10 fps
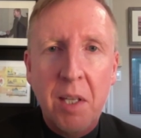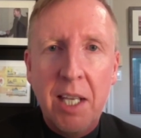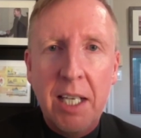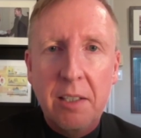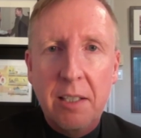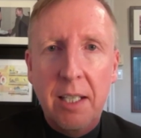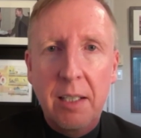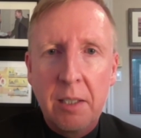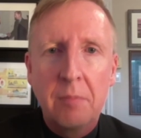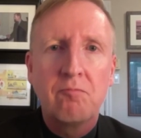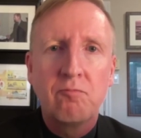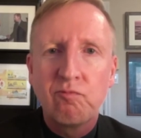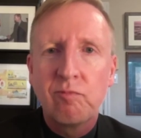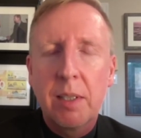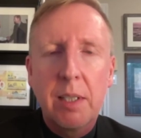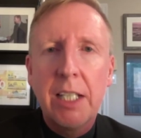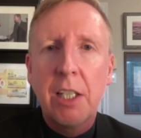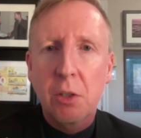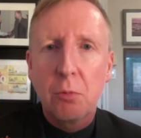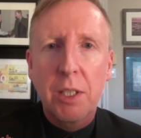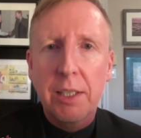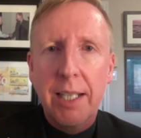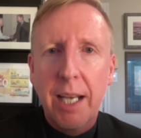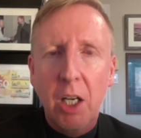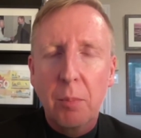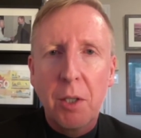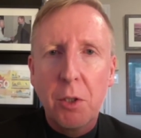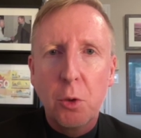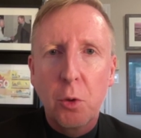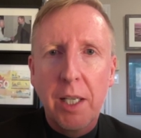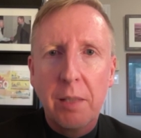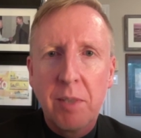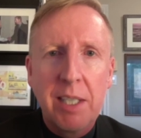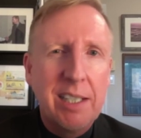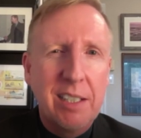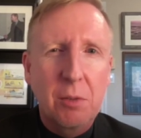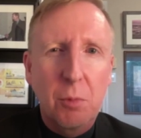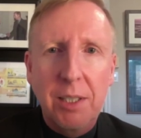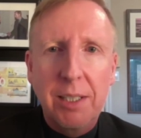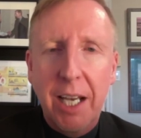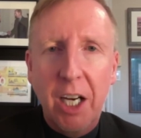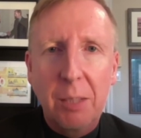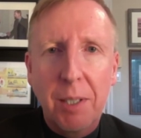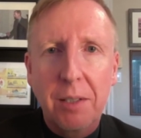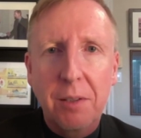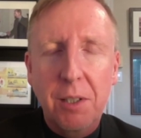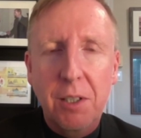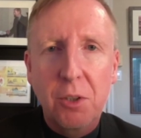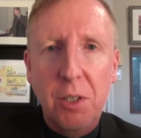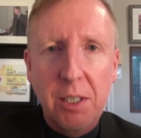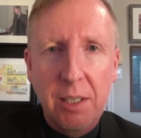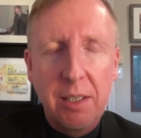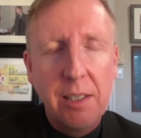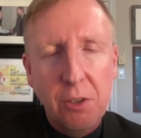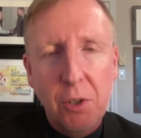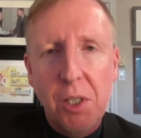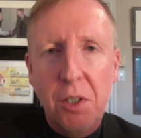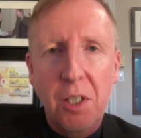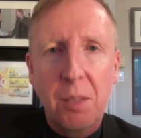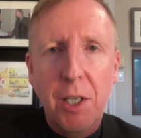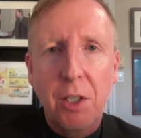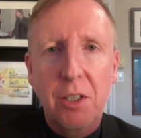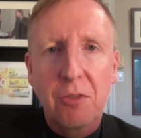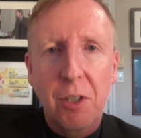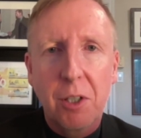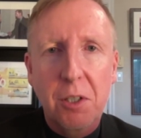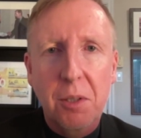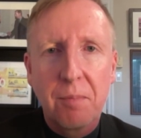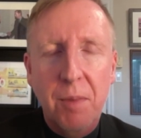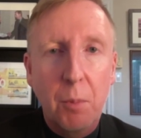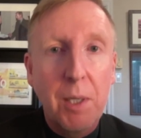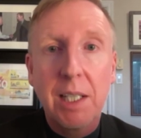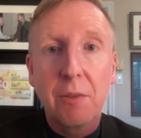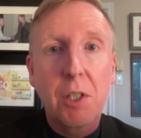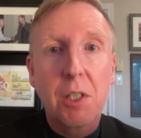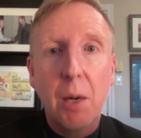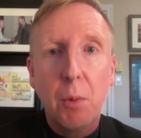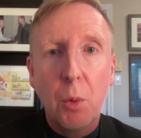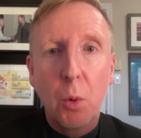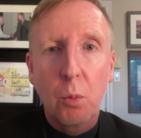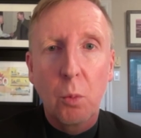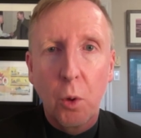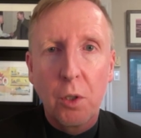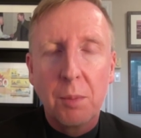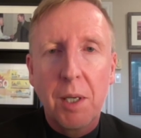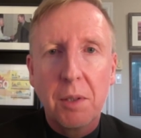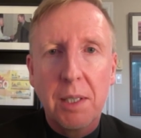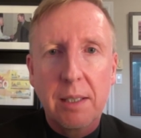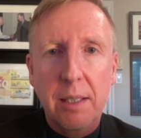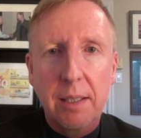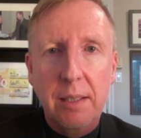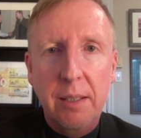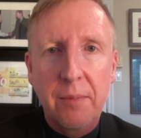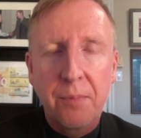that uh, he doesn't really care about Ukraine. He doesn't really care about other countries. He's interested in America first. We can never say we weren't warned about these things.